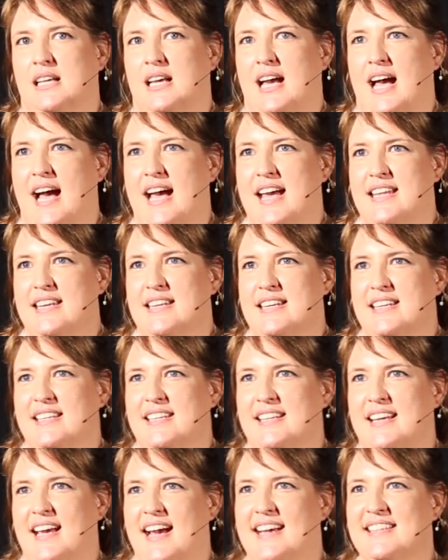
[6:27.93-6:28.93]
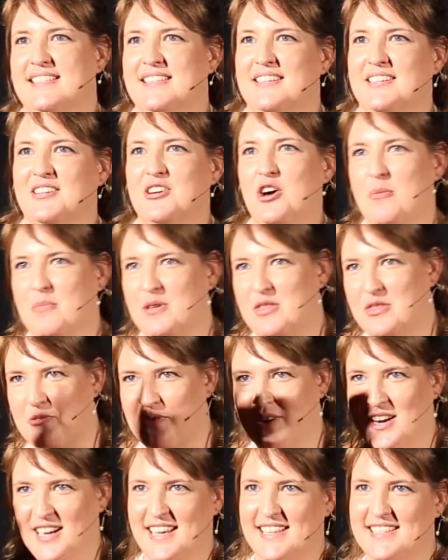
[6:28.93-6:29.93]
And as a common
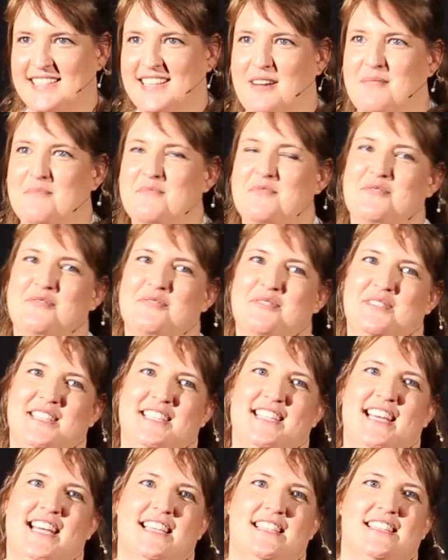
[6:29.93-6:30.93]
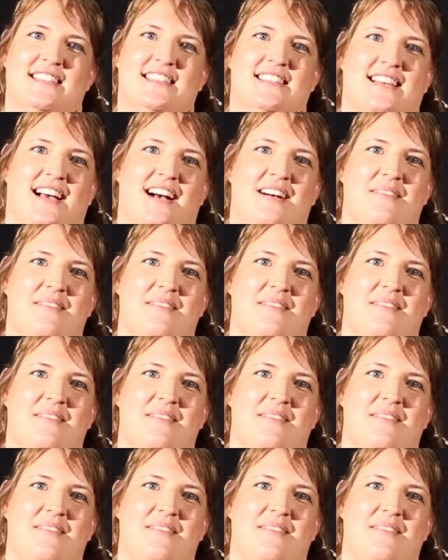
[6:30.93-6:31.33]
thread has come through today's